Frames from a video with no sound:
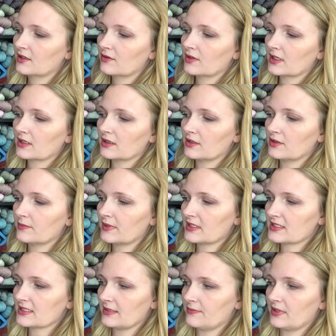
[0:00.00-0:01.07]
quick loop, and
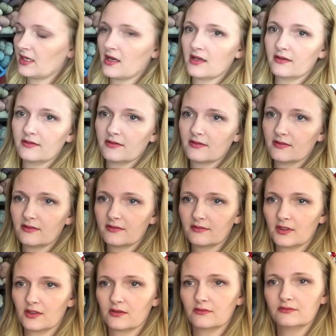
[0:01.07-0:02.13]
slip it on.
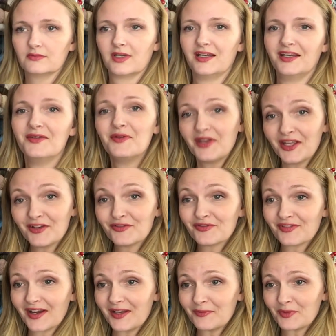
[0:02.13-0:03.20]
Oh, in
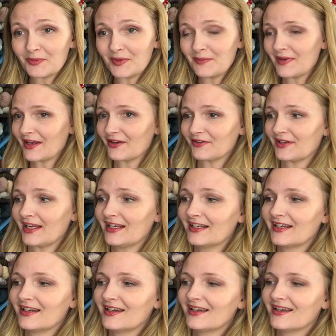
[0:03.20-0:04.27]
frame would be better, right?
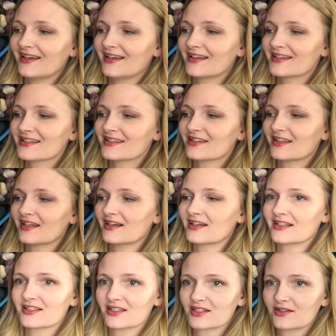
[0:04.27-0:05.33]
So there, I
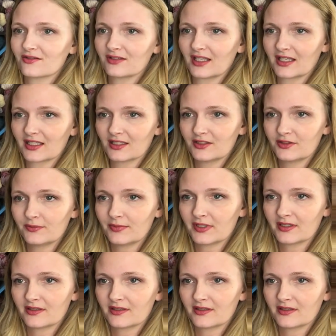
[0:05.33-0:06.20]
just do like a loop